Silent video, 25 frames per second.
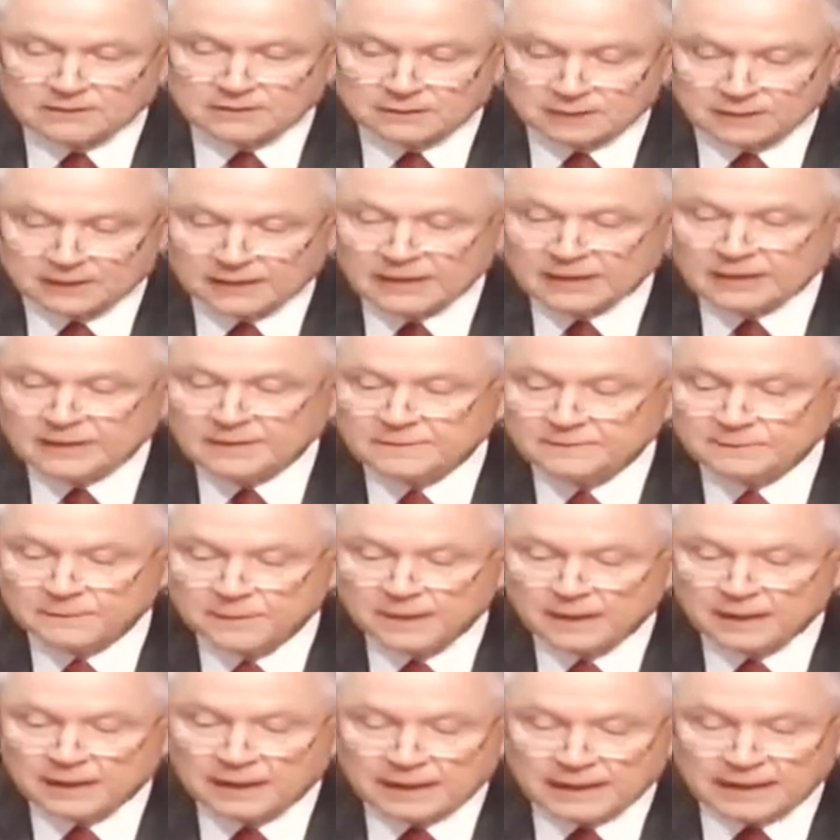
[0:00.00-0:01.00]
today,
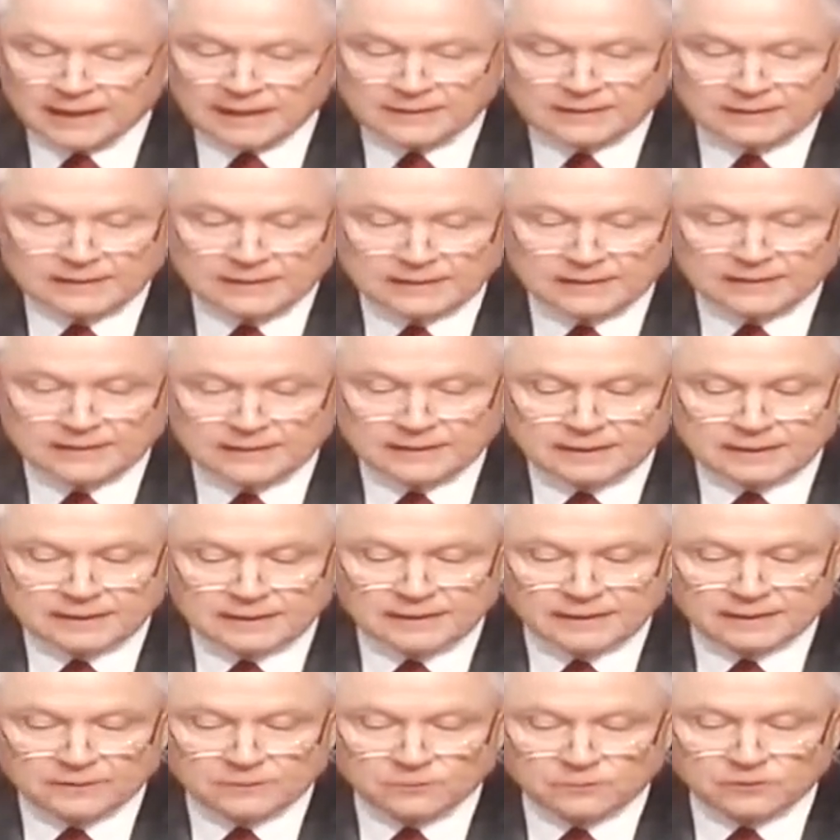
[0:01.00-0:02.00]
I attended
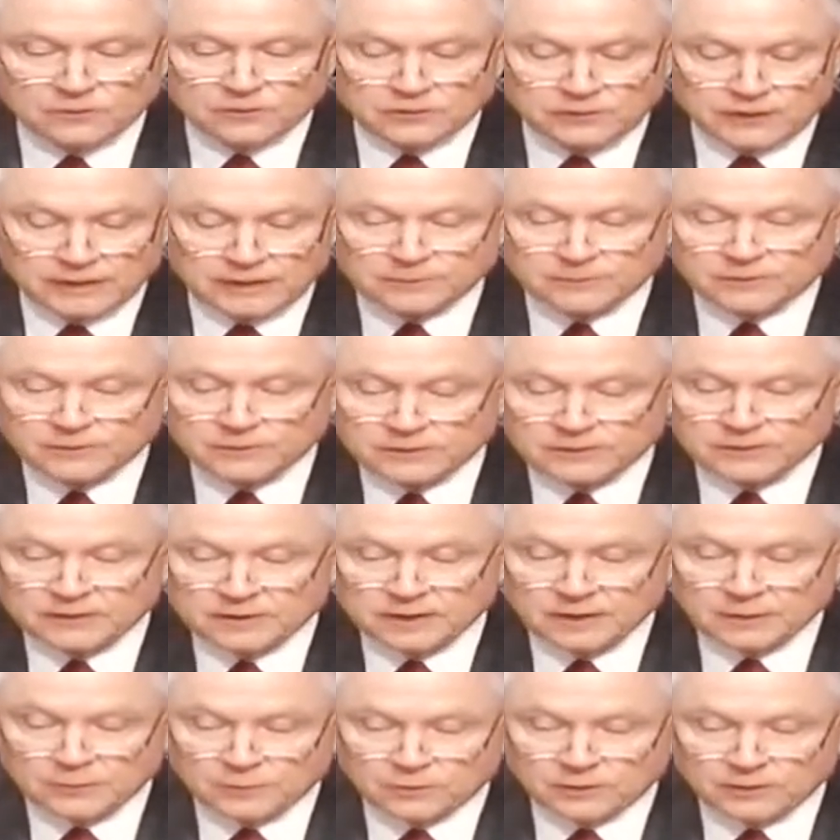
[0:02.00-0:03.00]
a
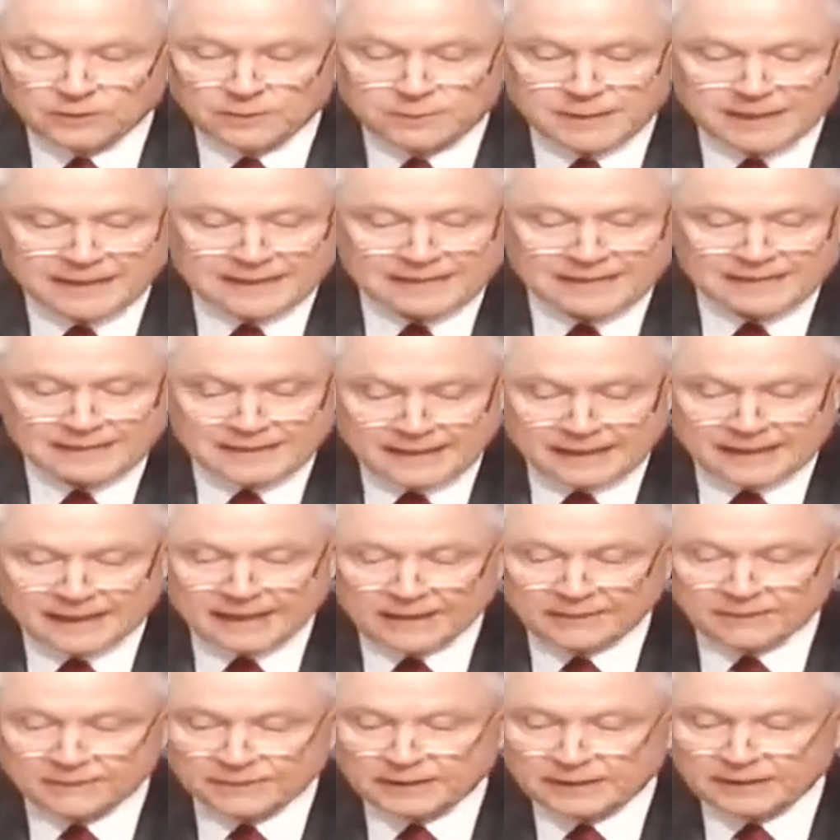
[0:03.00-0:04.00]
reception with my
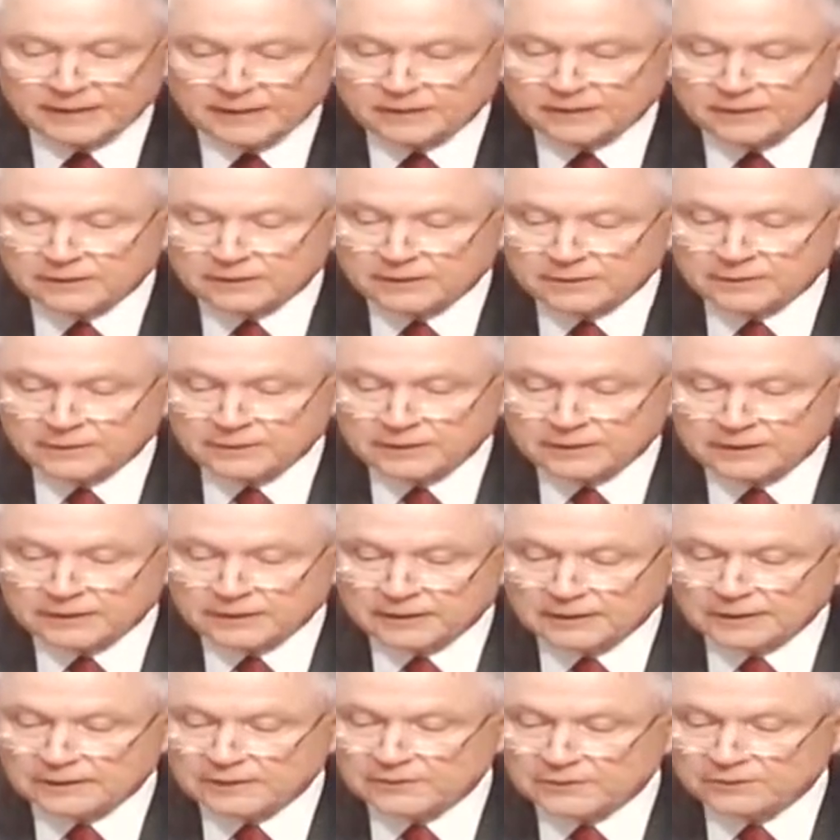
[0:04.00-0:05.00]
staff that included
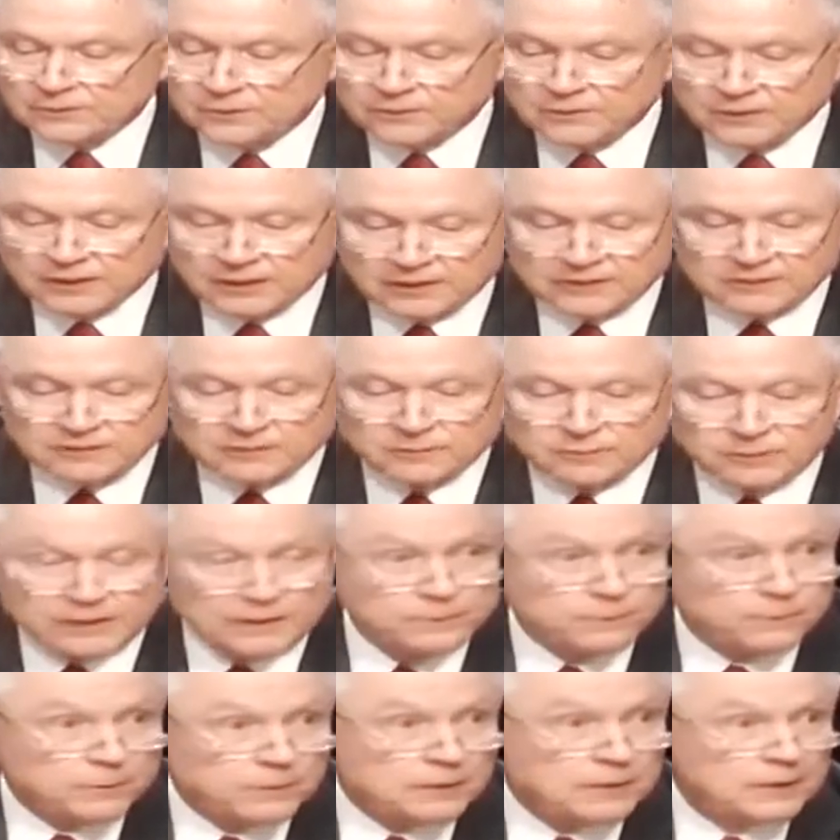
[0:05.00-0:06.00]
at least 24
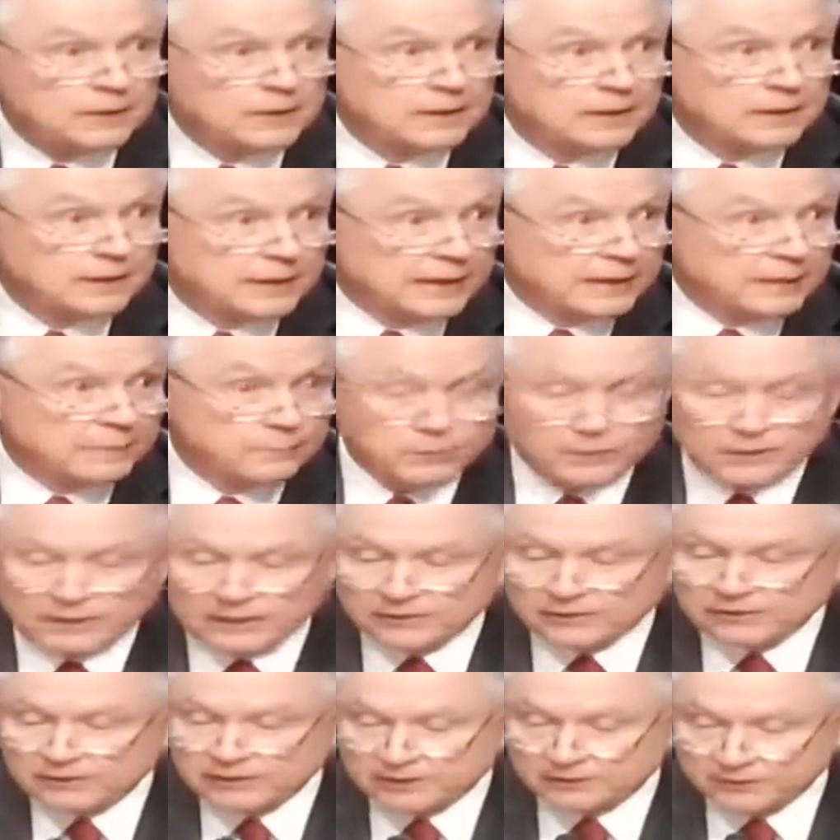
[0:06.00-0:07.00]
people and
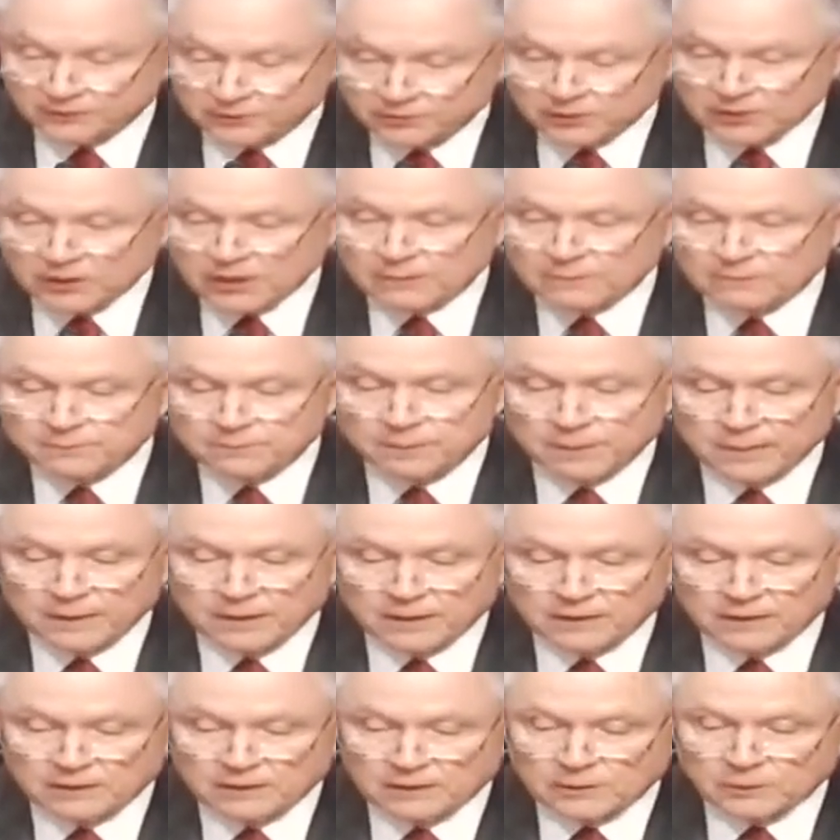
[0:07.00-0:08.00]
President Trump,
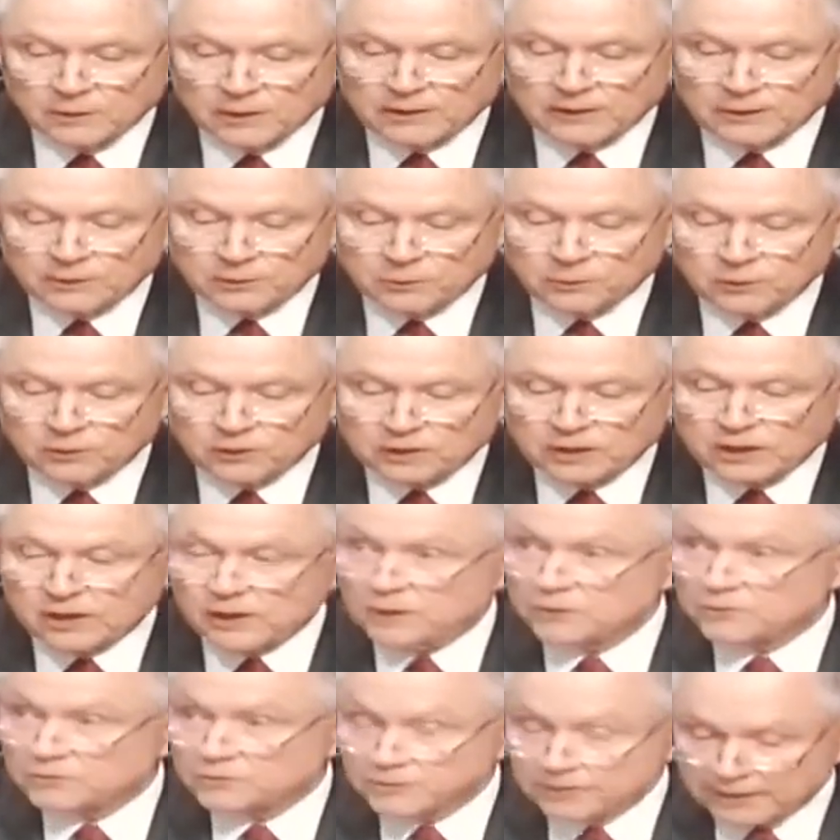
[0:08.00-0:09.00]
though I do
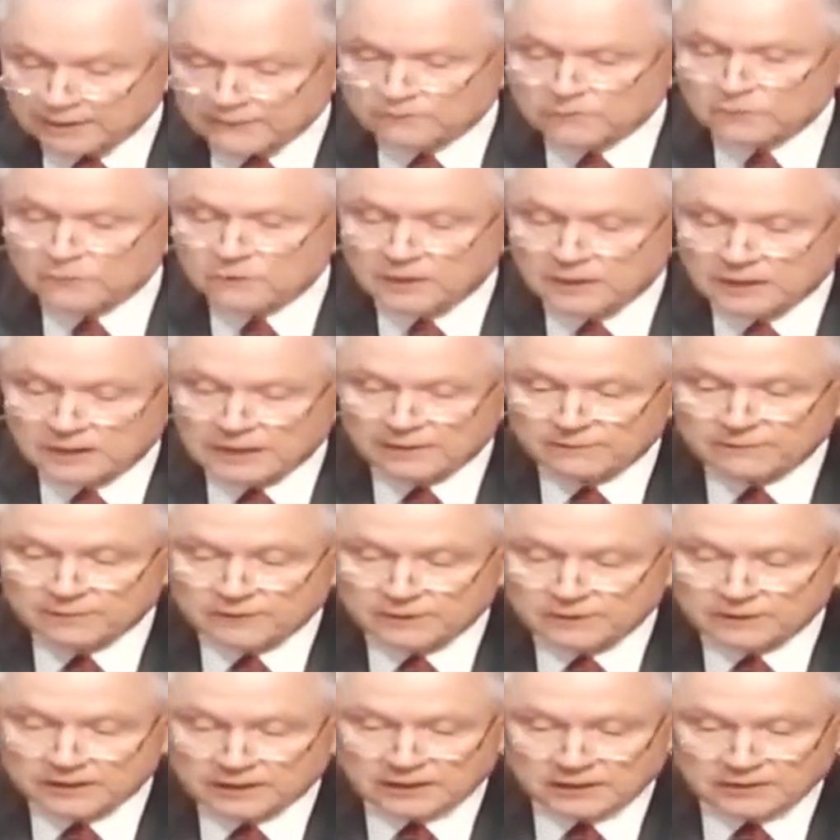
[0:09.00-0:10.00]
recall several
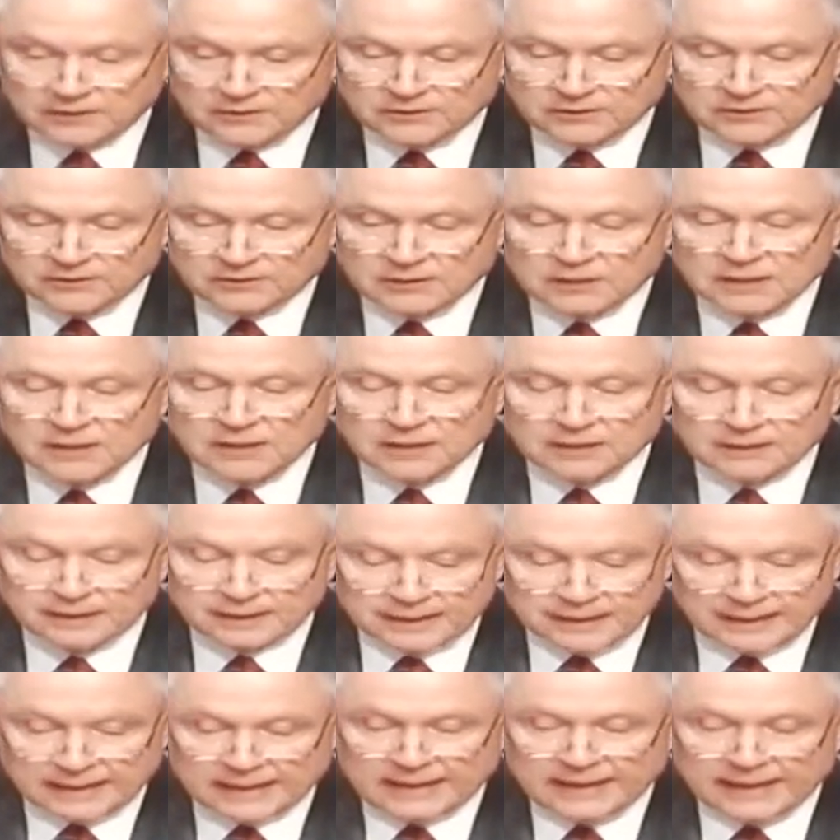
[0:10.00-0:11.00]
conversations
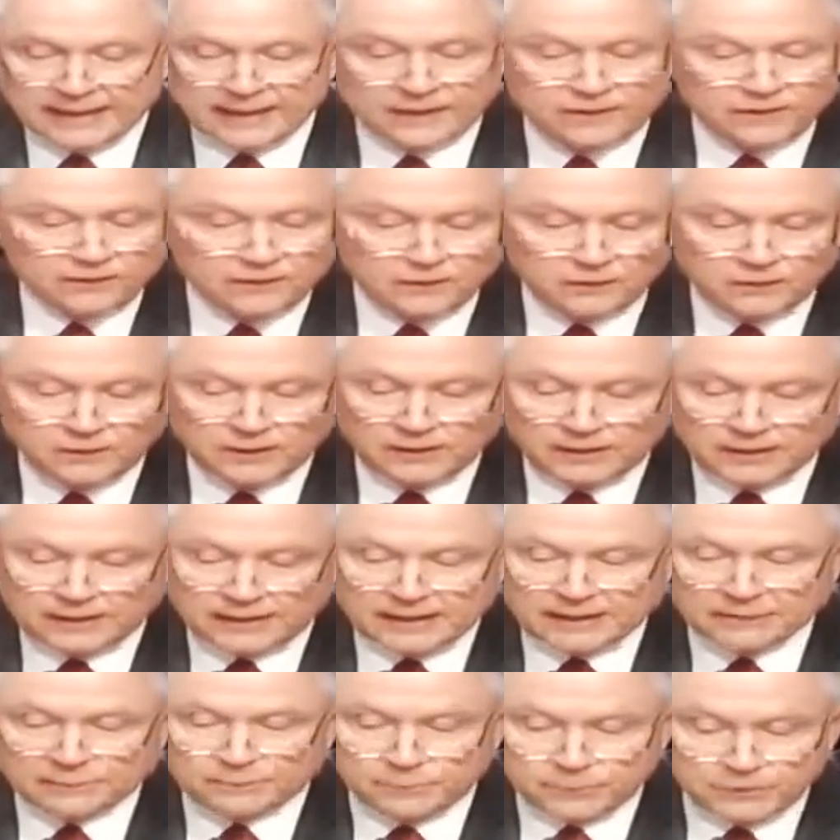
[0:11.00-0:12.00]
that I had during
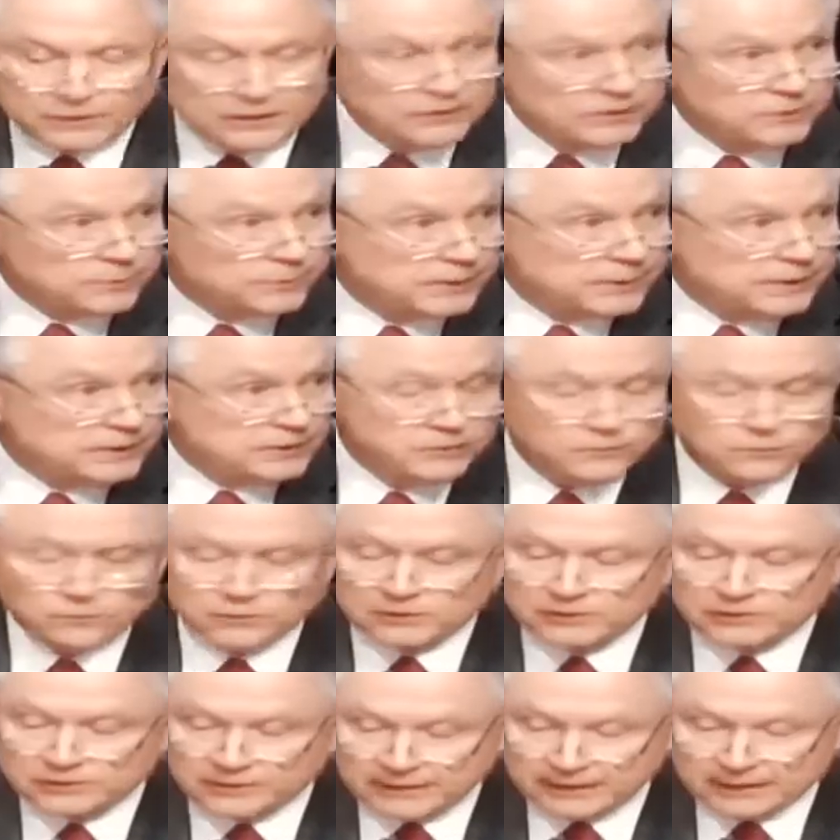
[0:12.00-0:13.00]
that pre-speech
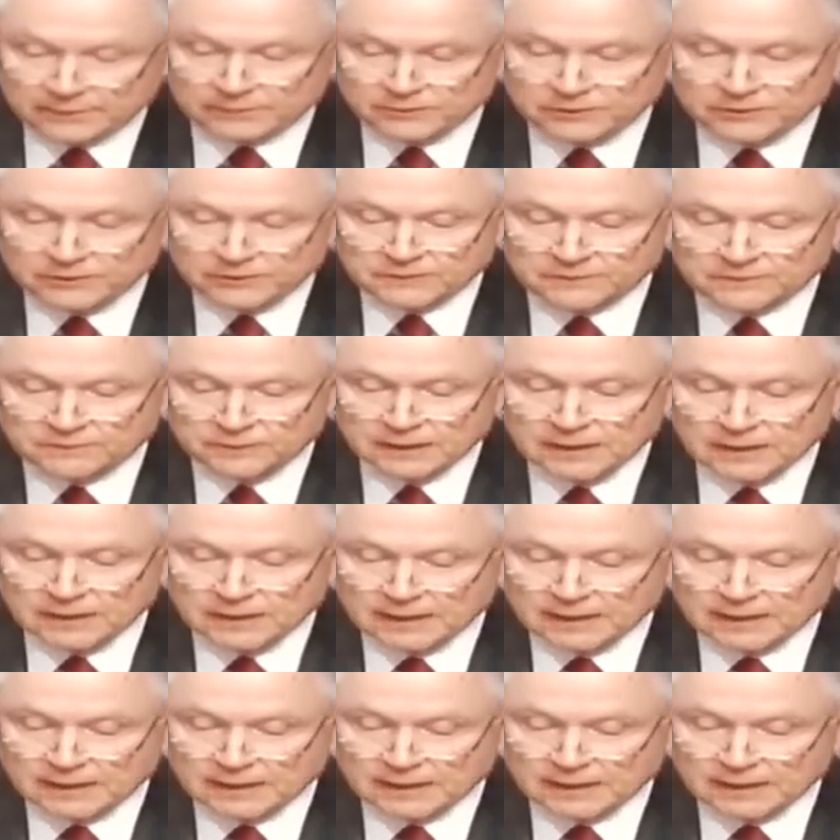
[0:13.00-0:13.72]
reception.